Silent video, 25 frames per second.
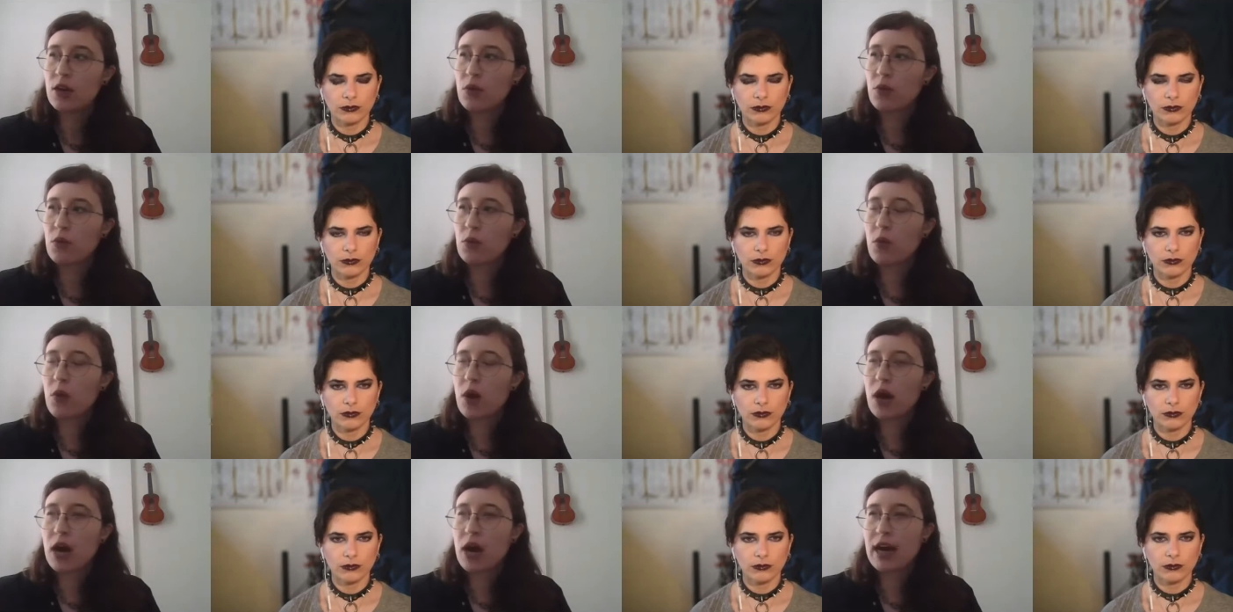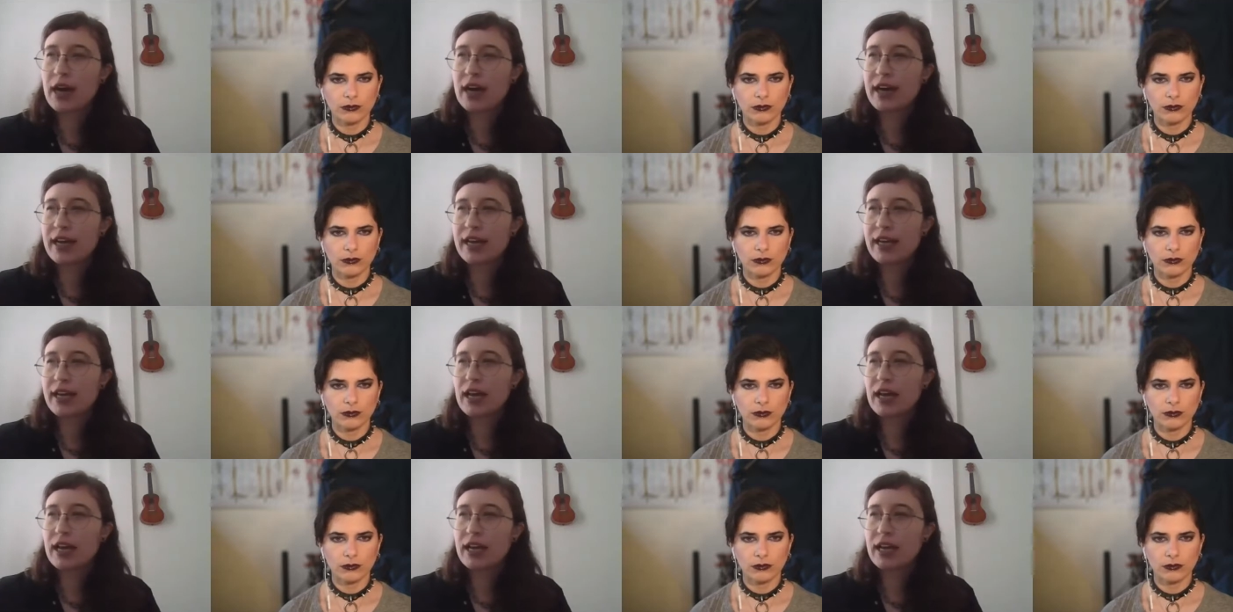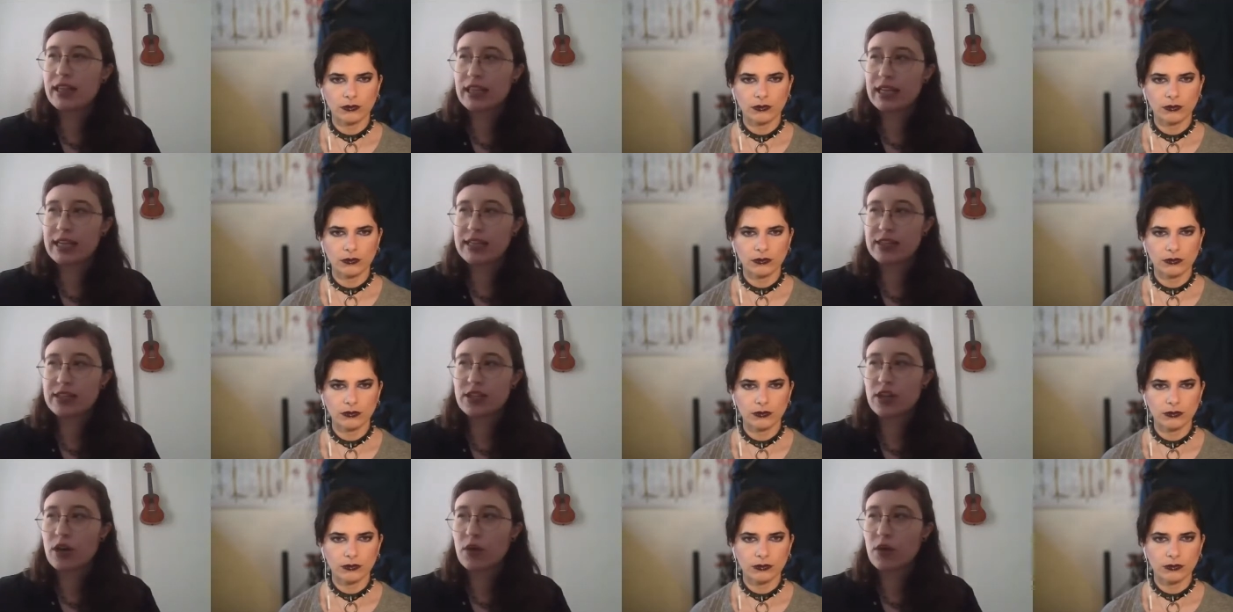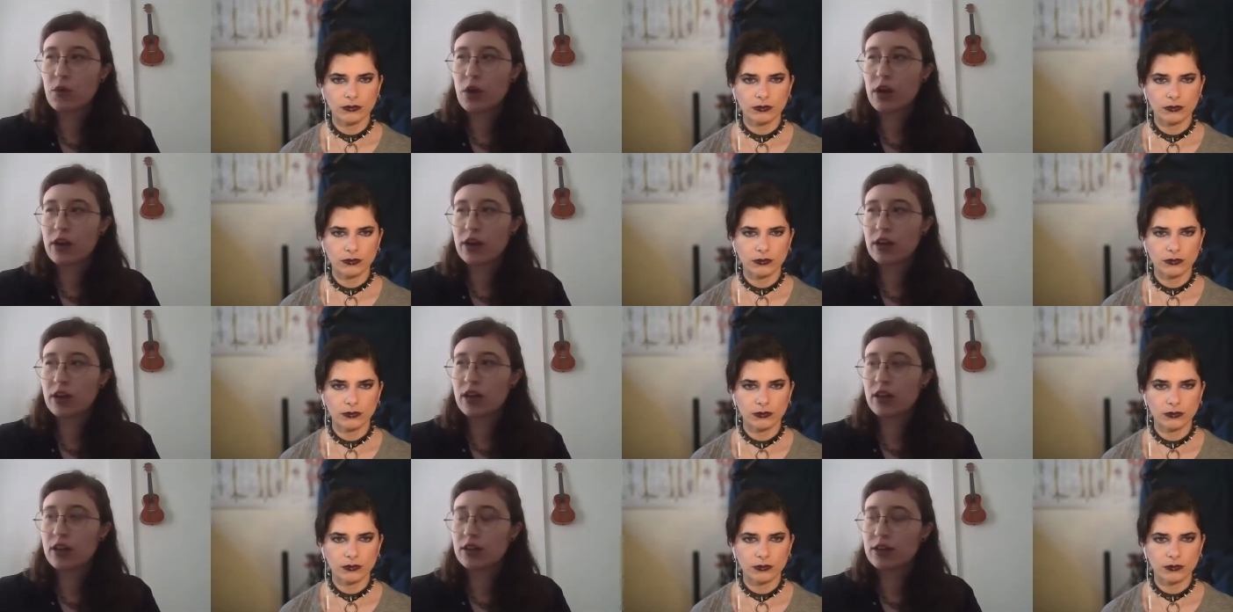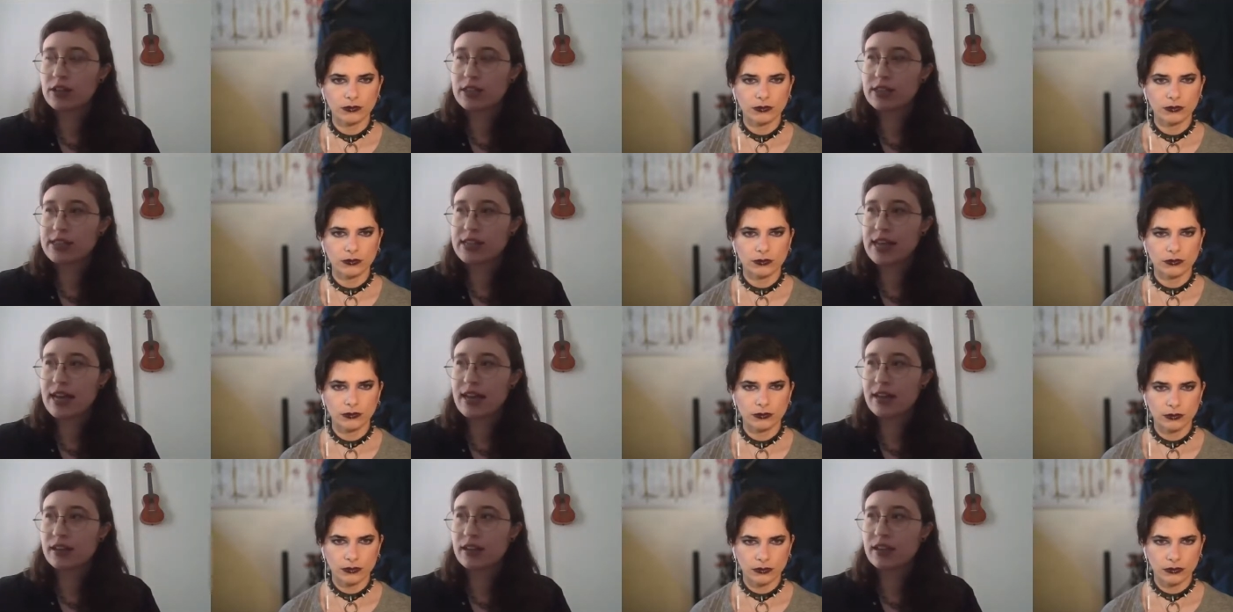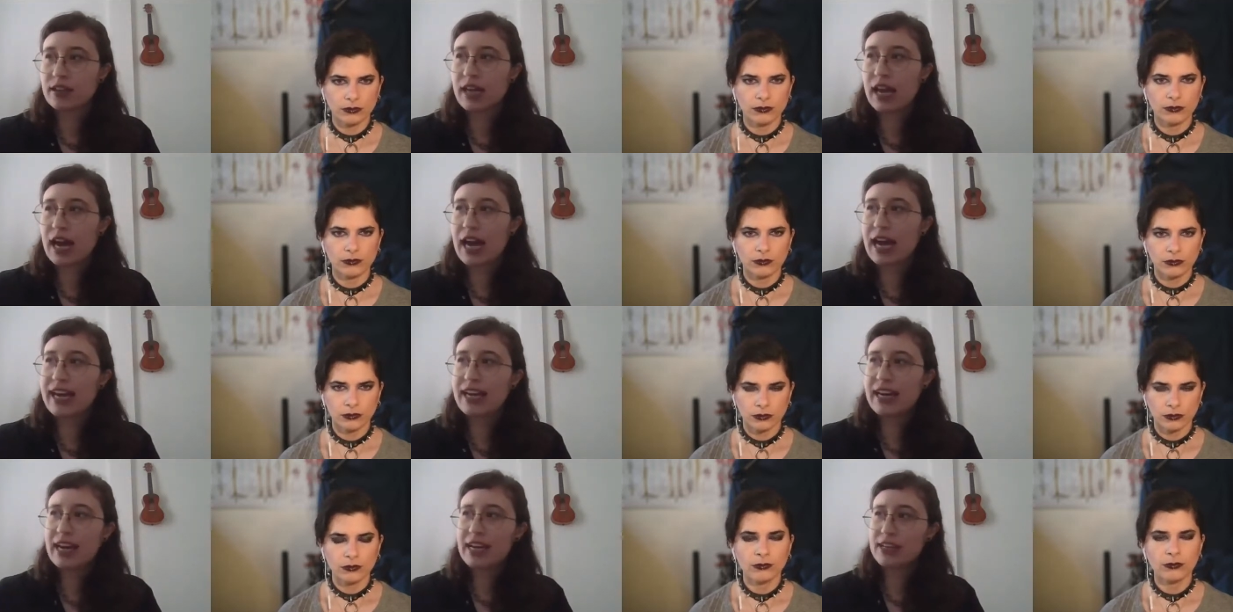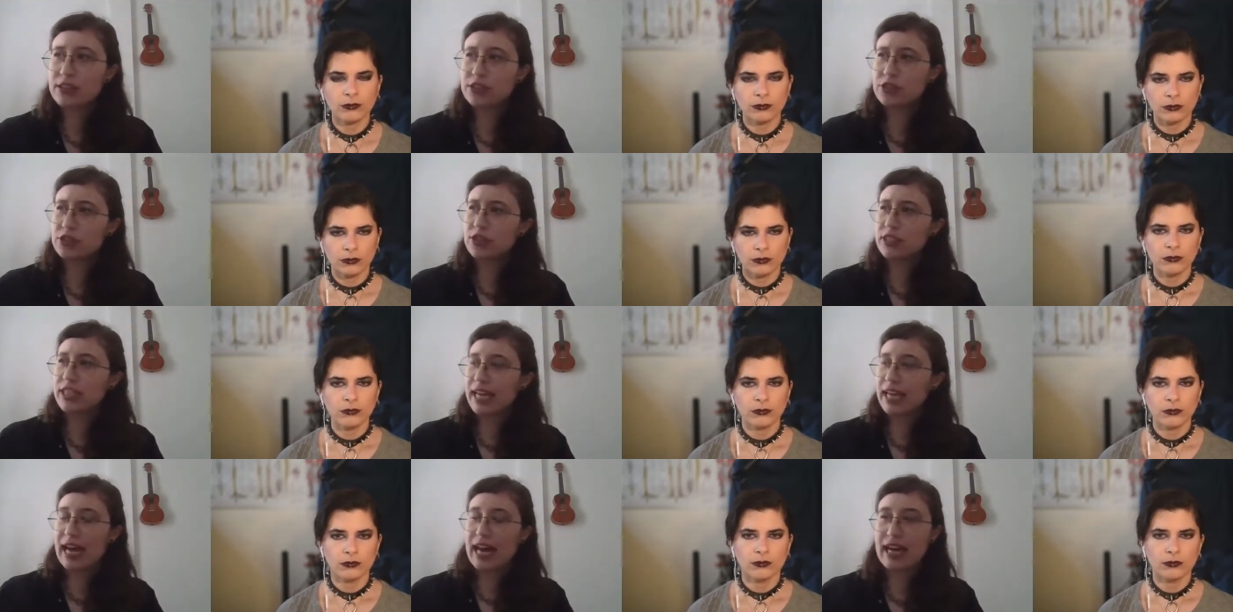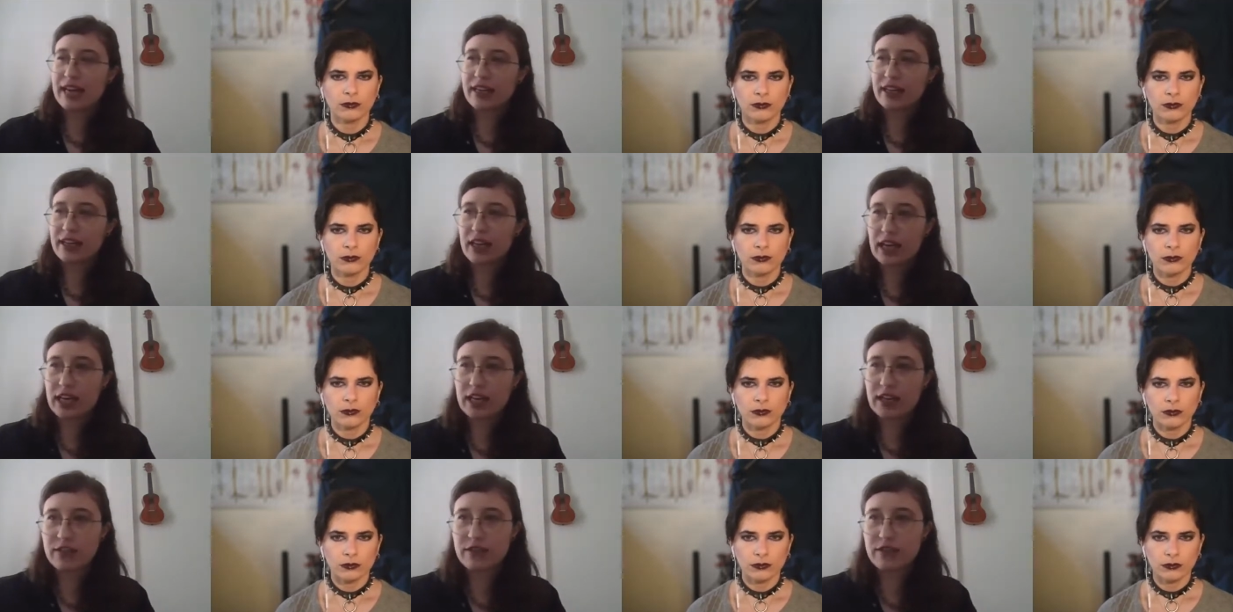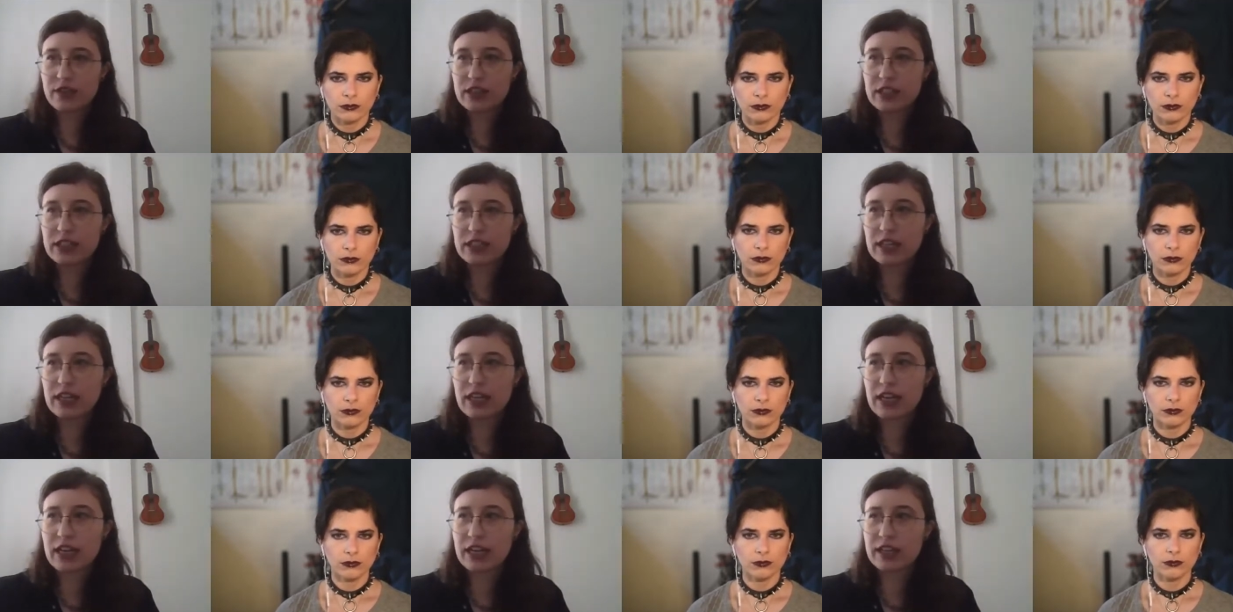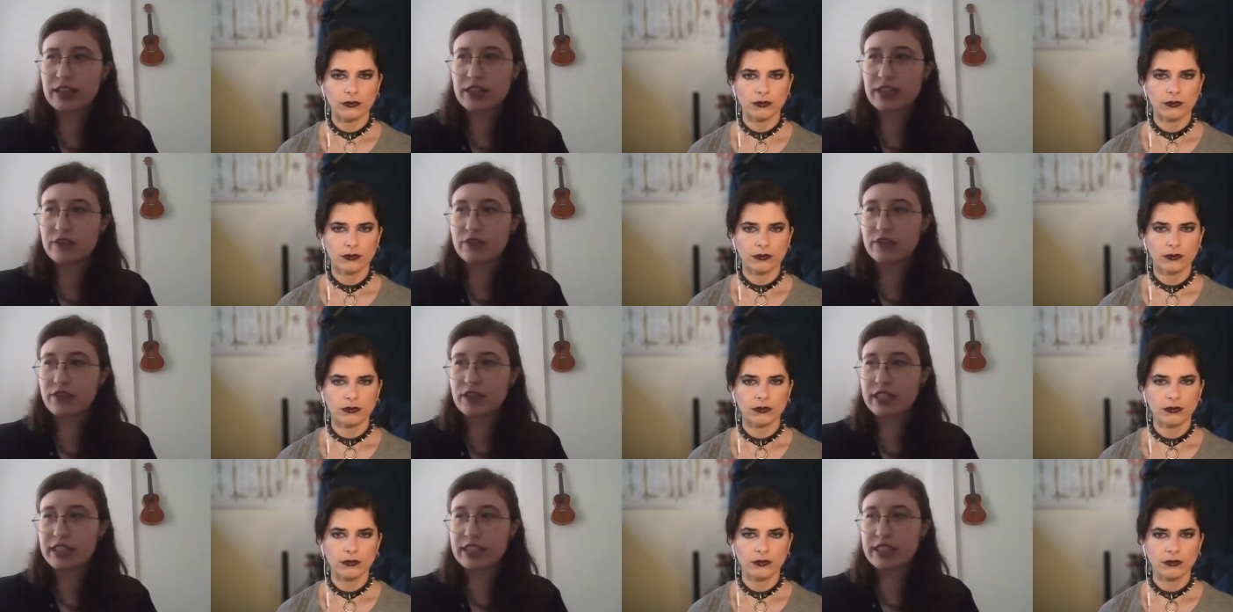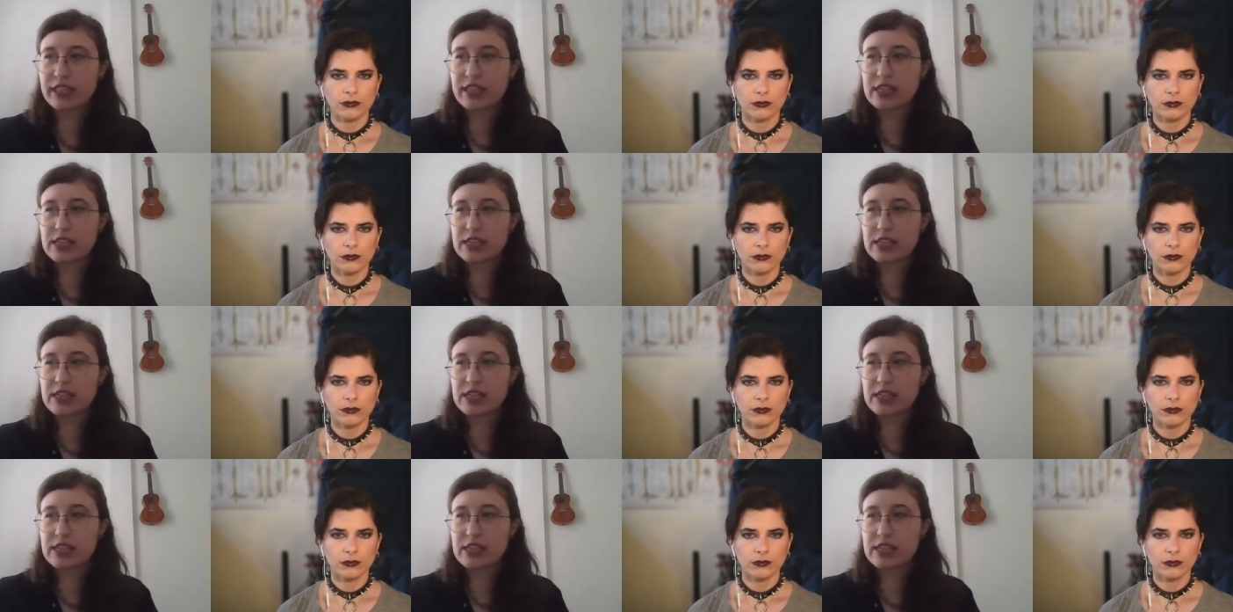Speaker 1: why I landed on watercolor exactly. I had actually had kind of a, a, conflicting